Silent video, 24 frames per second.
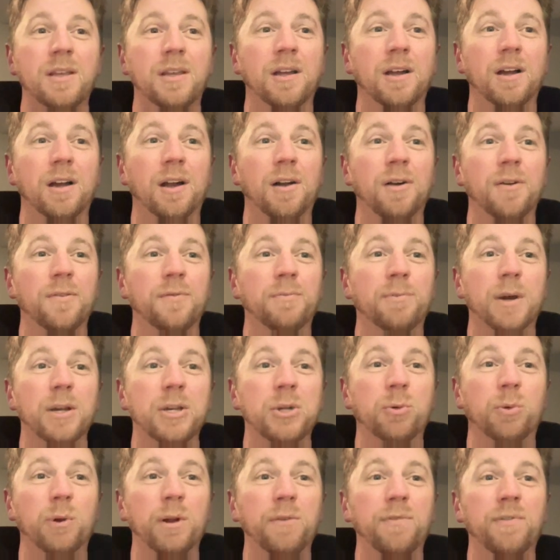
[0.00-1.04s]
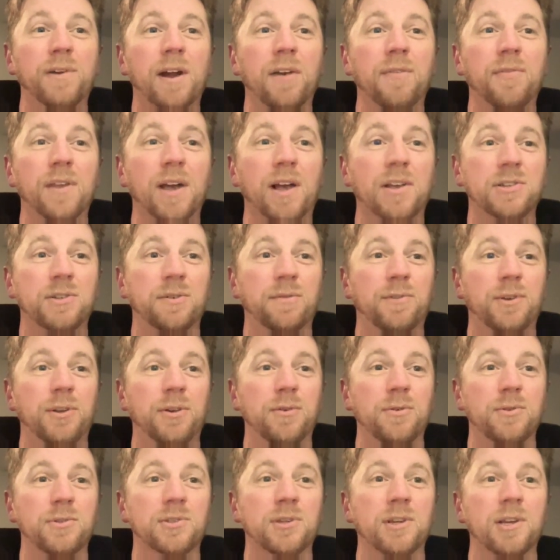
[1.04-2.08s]
of my 25,000
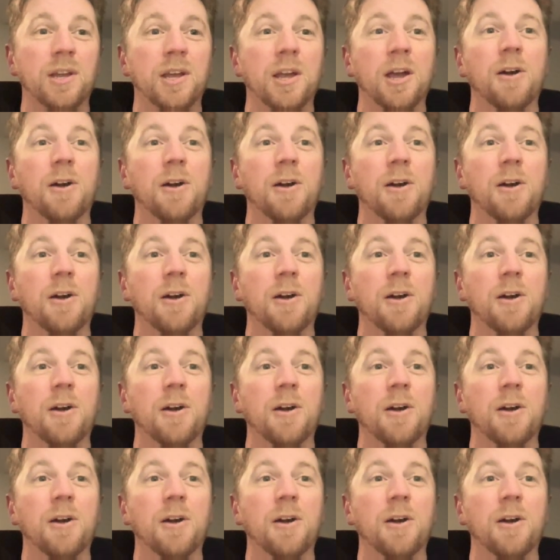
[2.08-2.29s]
views,